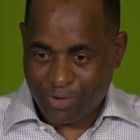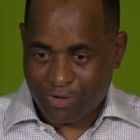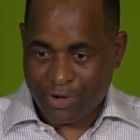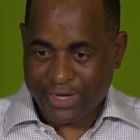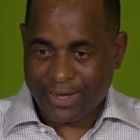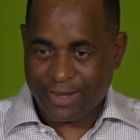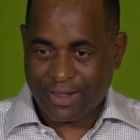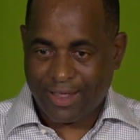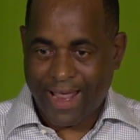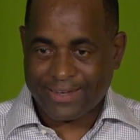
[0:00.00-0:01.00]
We already
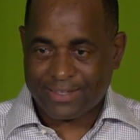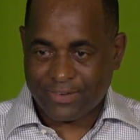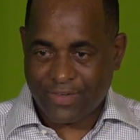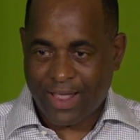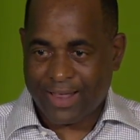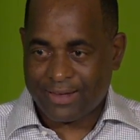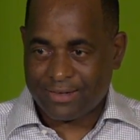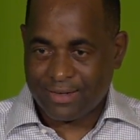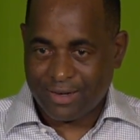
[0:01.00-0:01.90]
identified